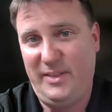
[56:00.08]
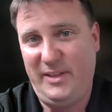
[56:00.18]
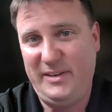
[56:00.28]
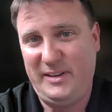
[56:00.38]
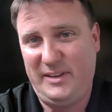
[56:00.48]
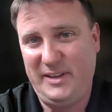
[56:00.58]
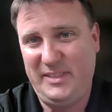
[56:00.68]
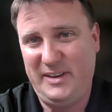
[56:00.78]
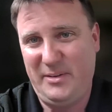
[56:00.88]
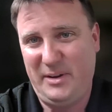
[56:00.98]
Then I'd
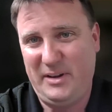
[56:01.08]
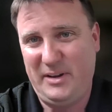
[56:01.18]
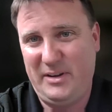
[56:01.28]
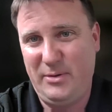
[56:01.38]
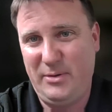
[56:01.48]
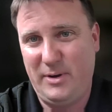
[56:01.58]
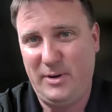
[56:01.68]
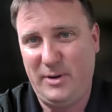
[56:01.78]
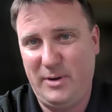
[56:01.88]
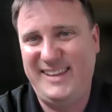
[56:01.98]
like to hear what
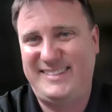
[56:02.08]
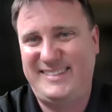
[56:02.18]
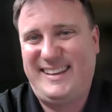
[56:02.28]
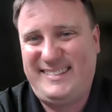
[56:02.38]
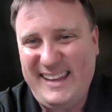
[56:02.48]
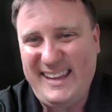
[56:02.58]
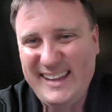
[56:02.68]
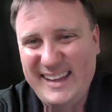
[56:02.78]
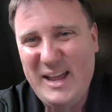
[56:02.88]
Kiran has to say.